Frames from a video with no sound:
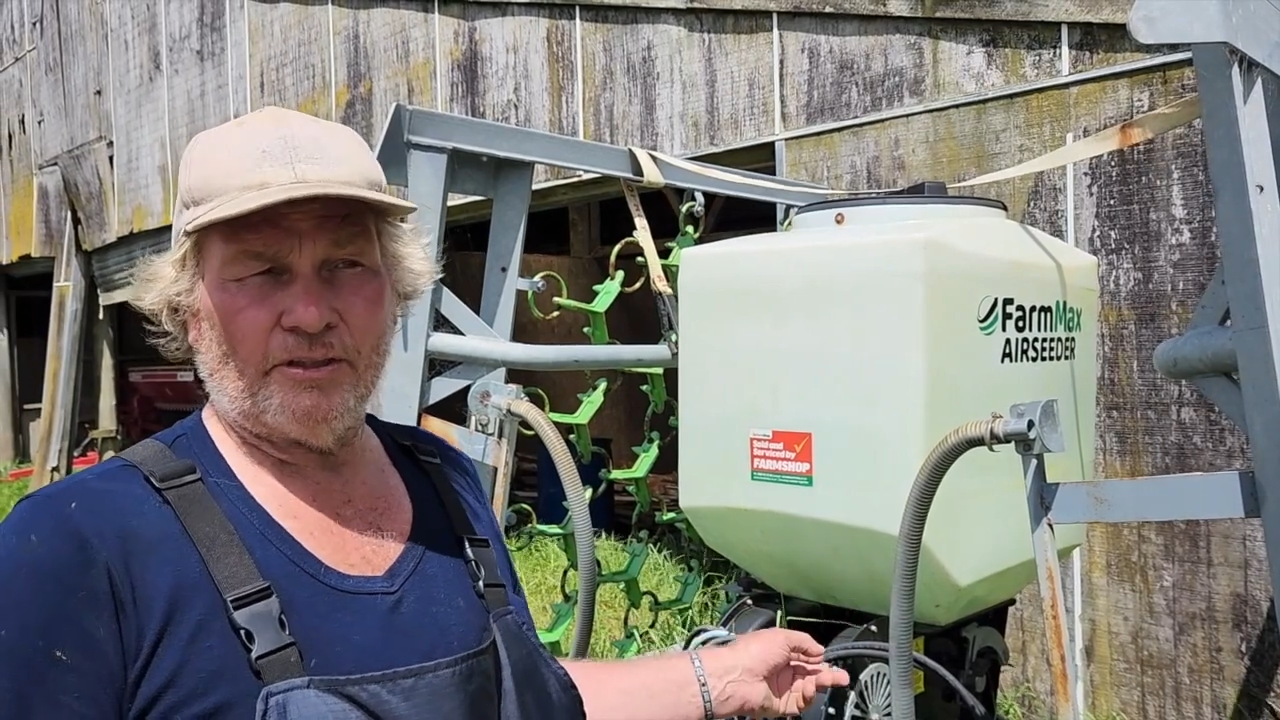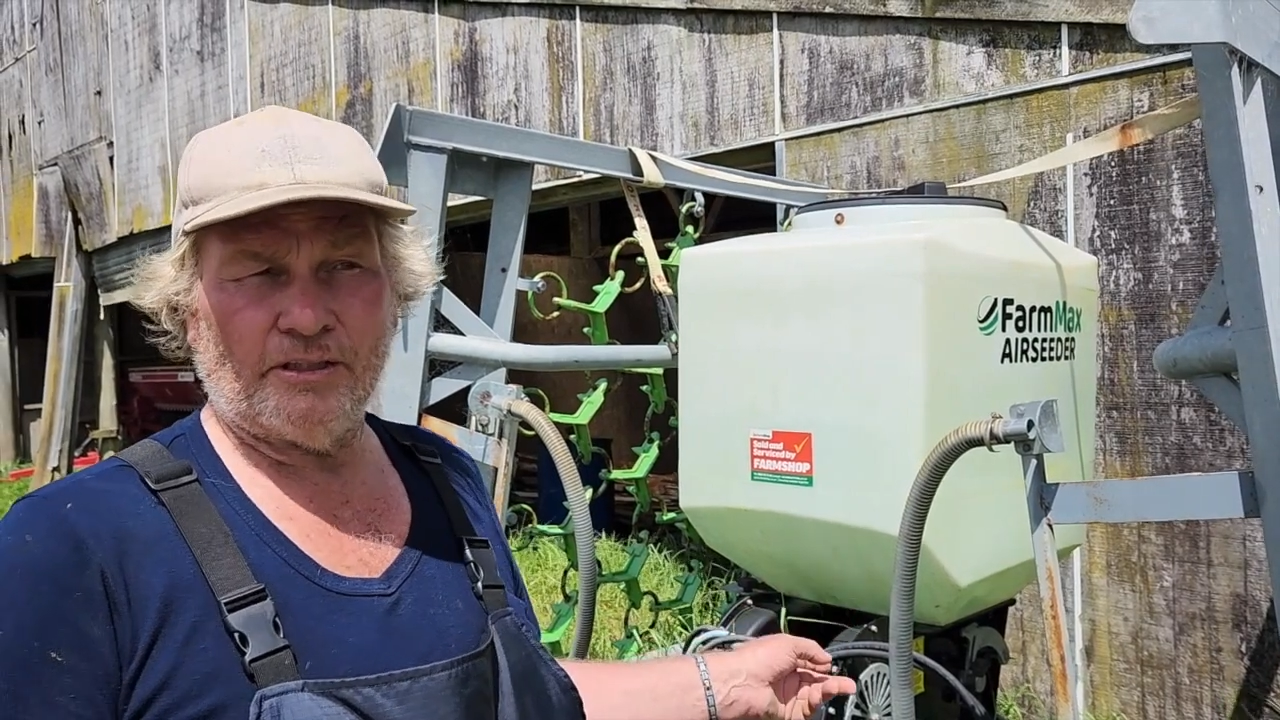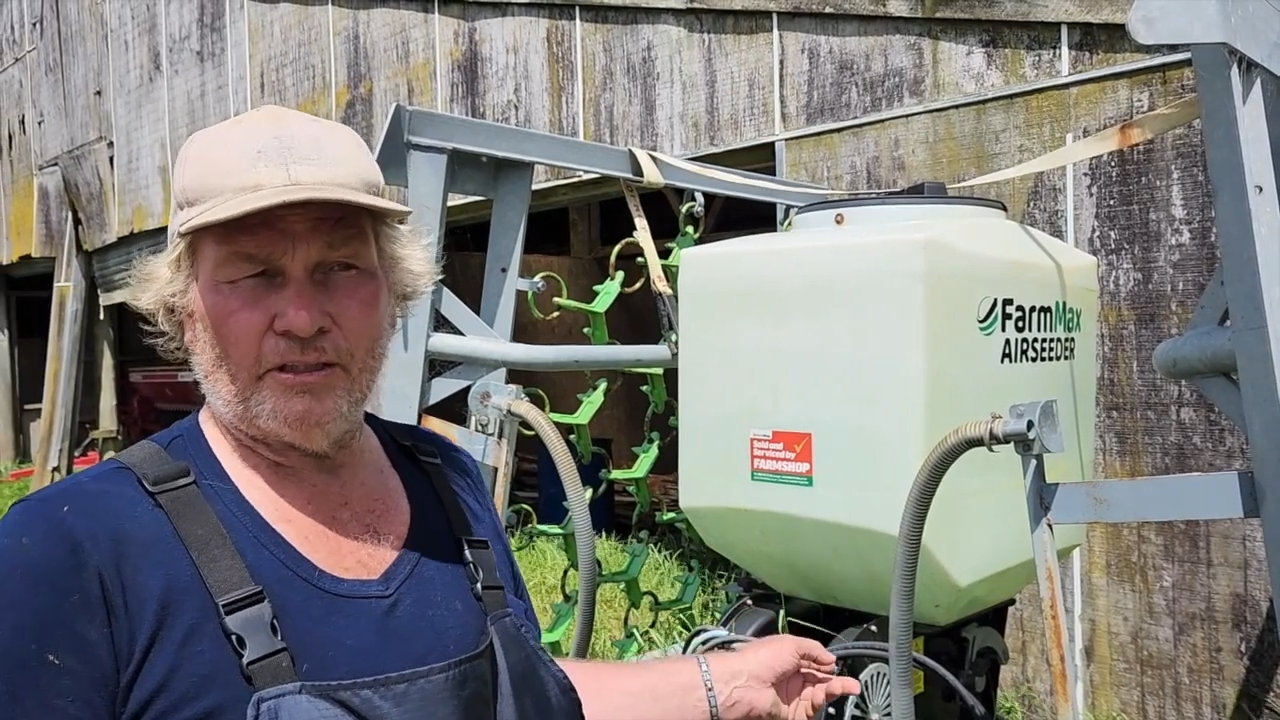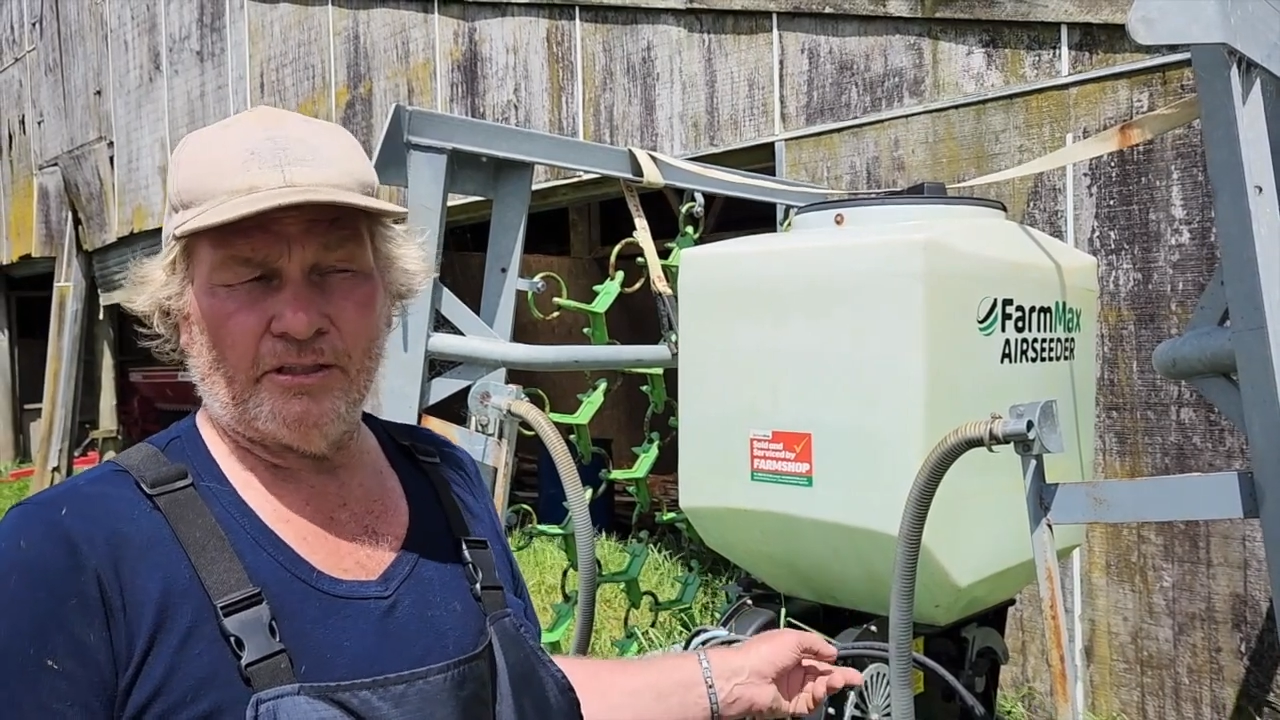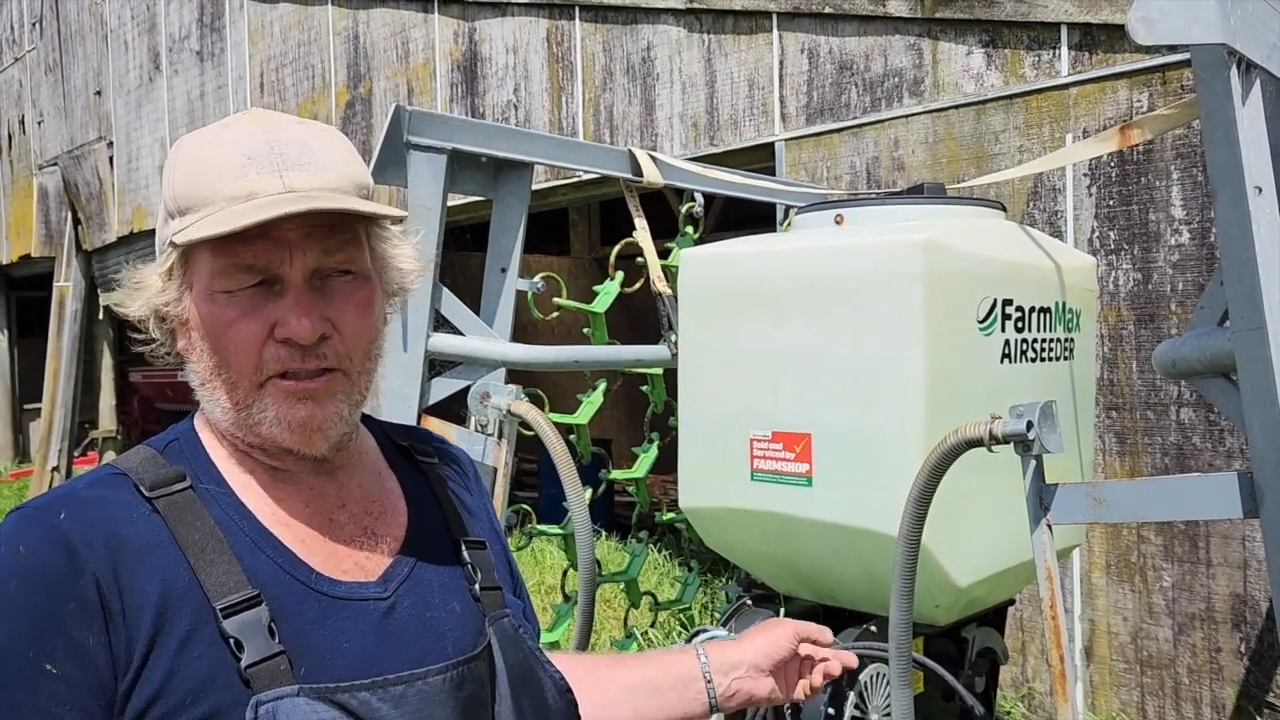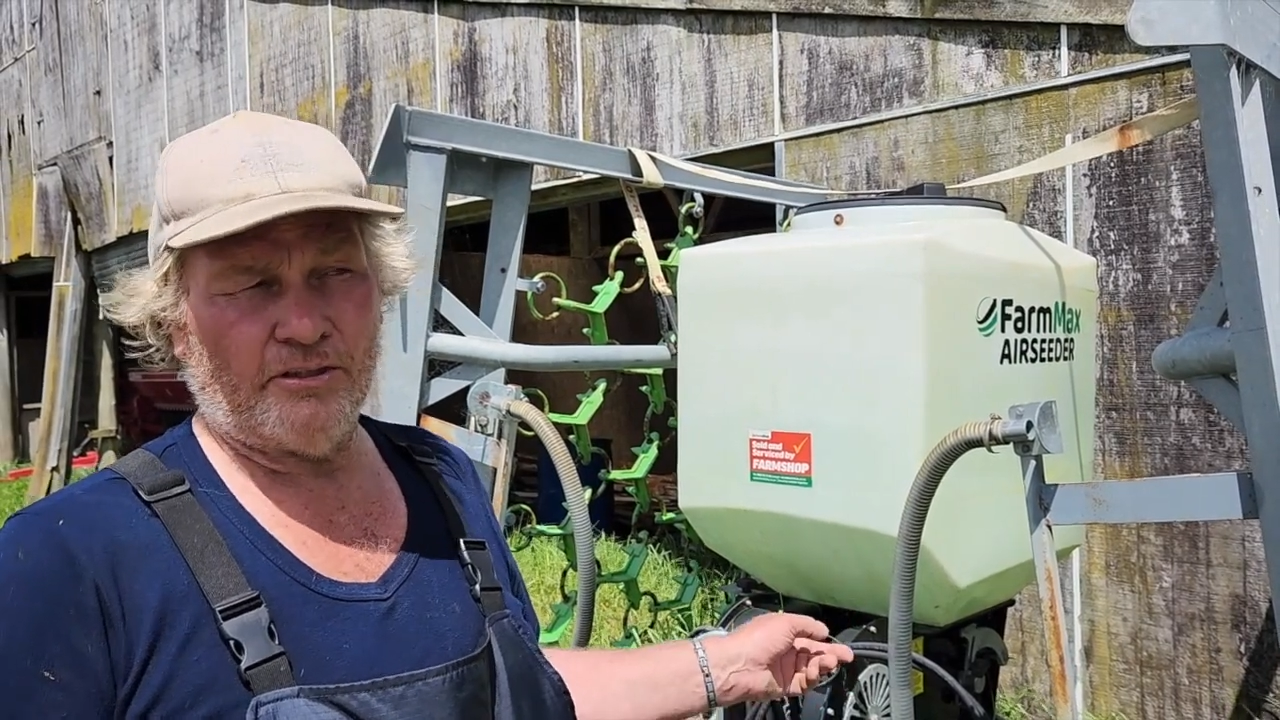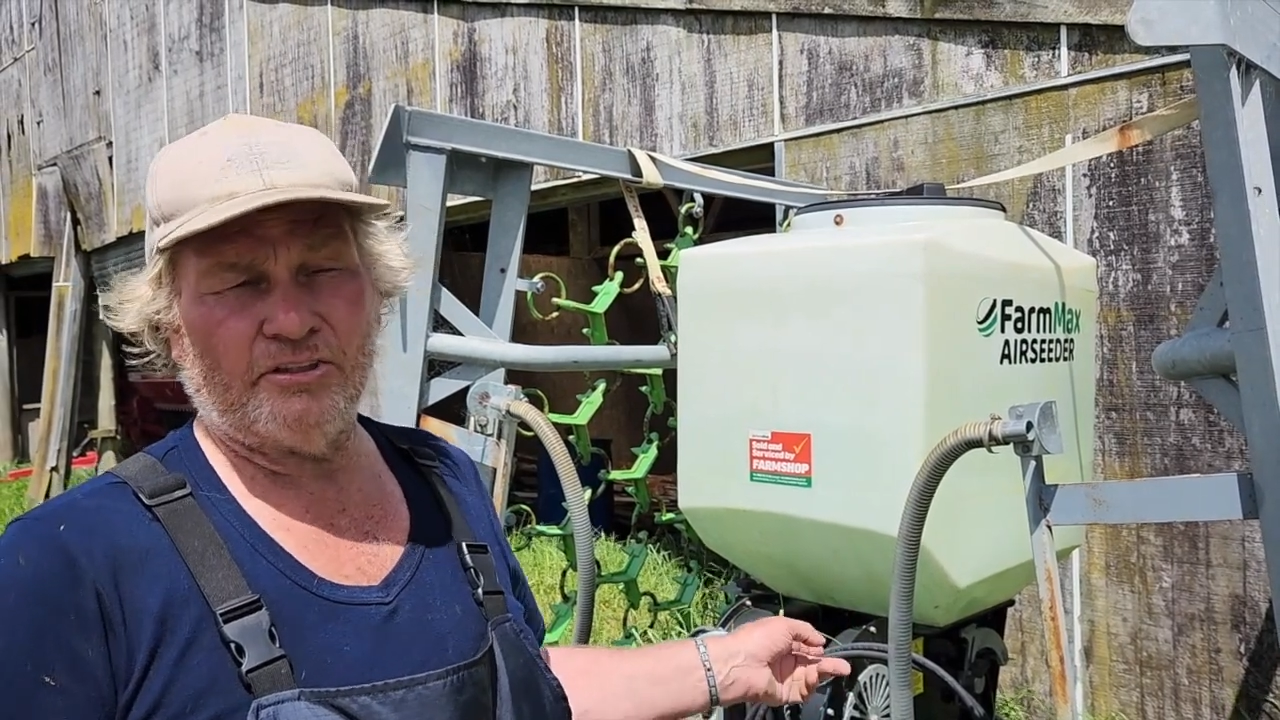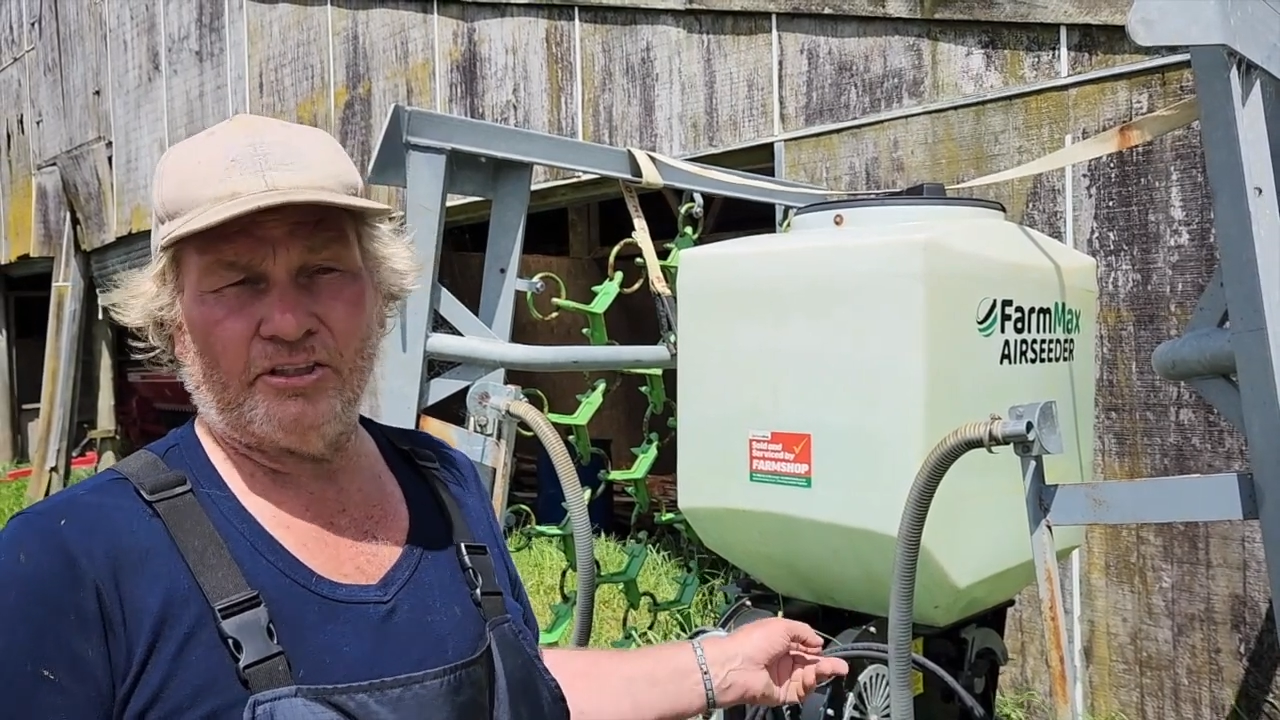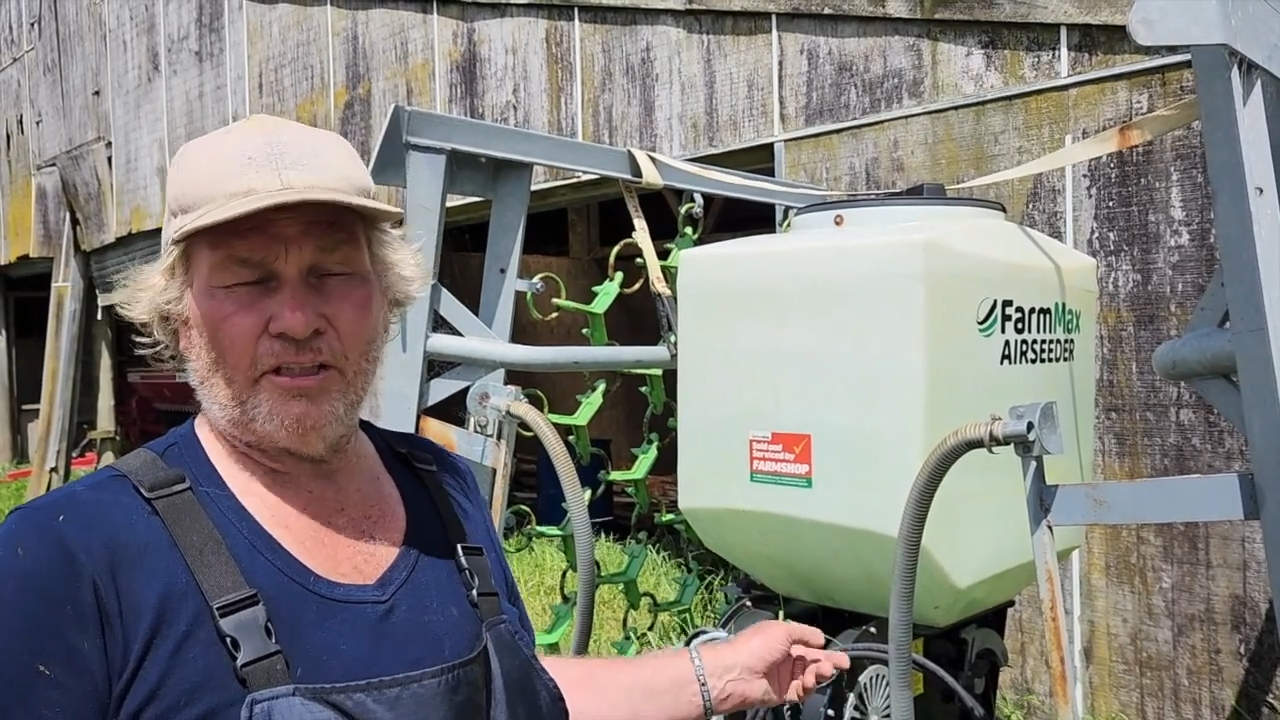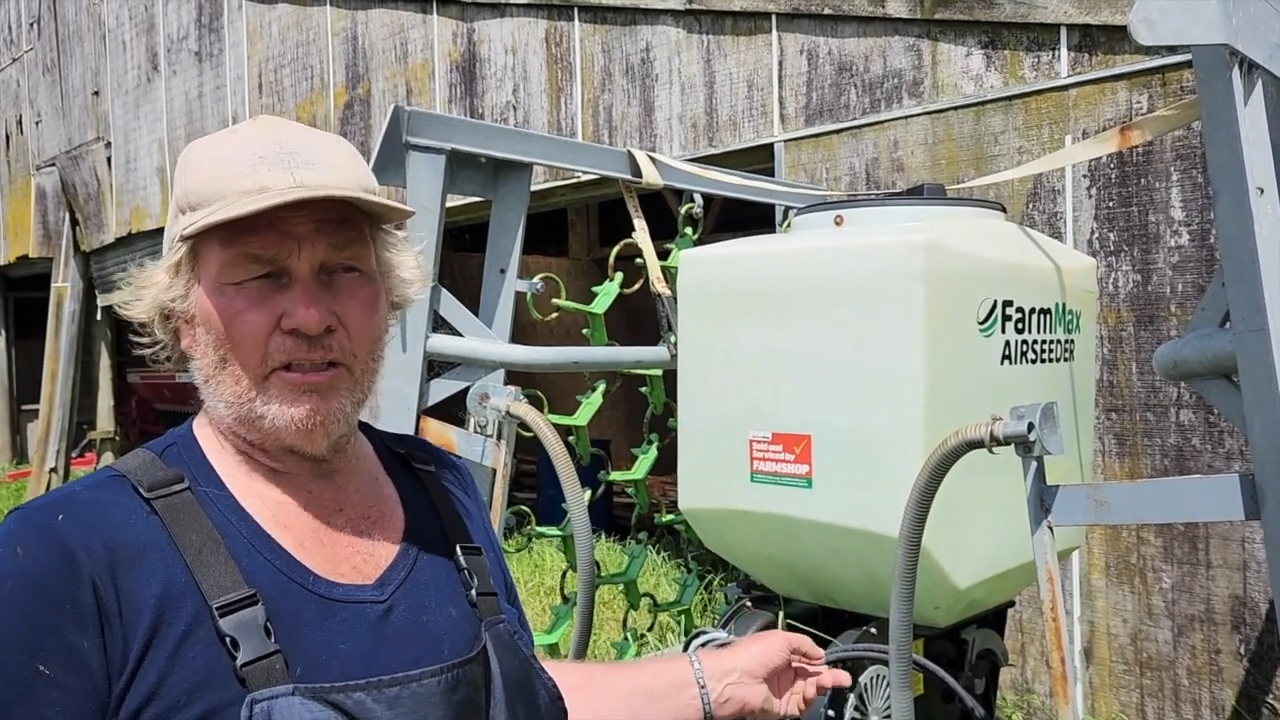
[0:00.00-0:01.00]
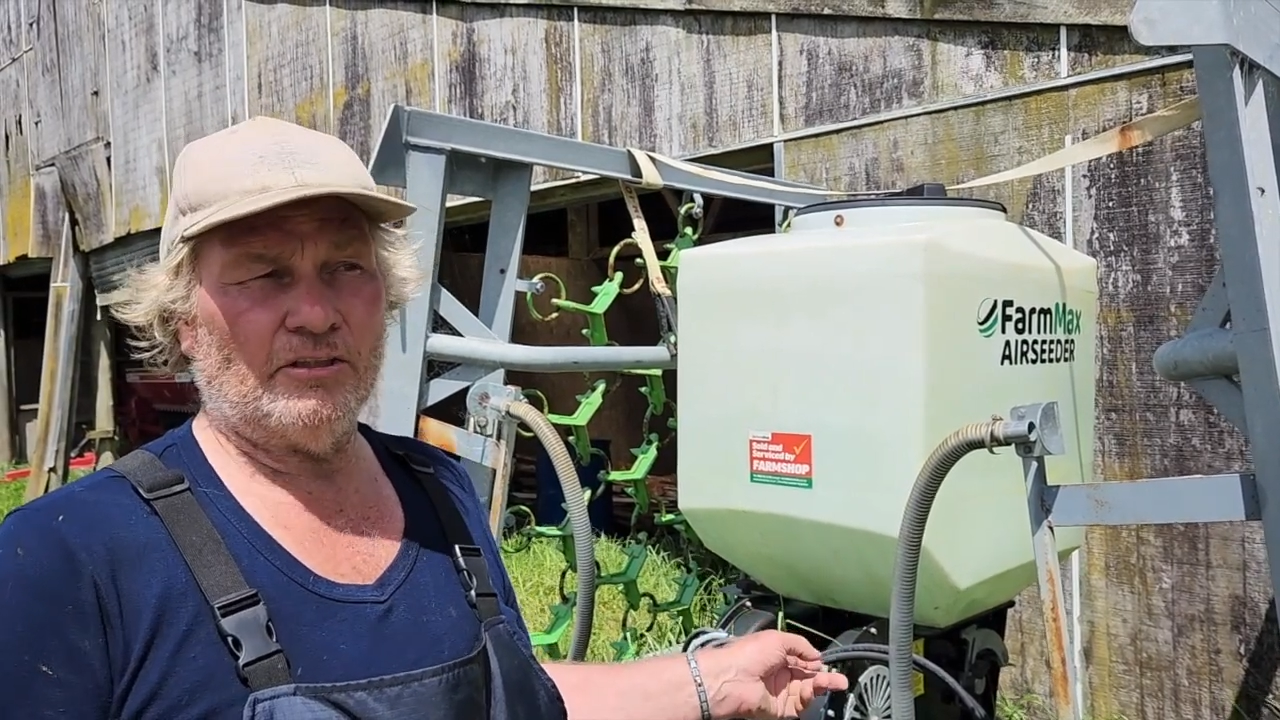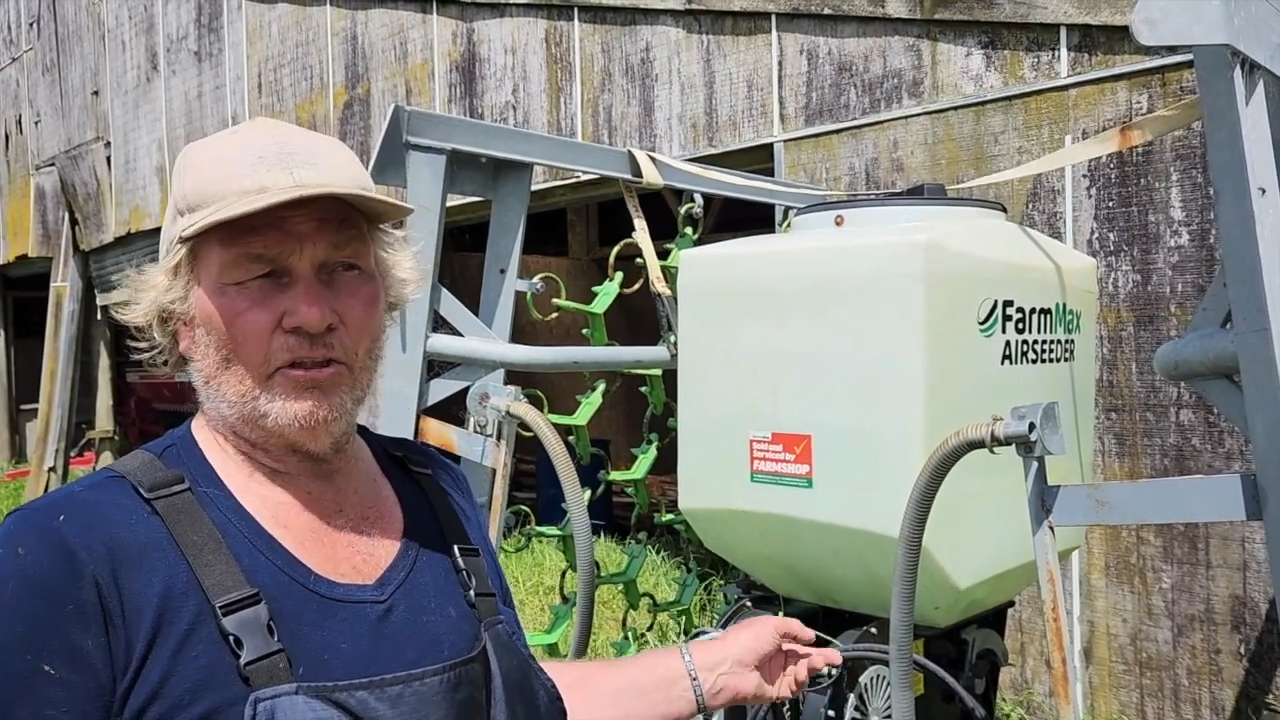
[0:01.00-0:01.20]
your seed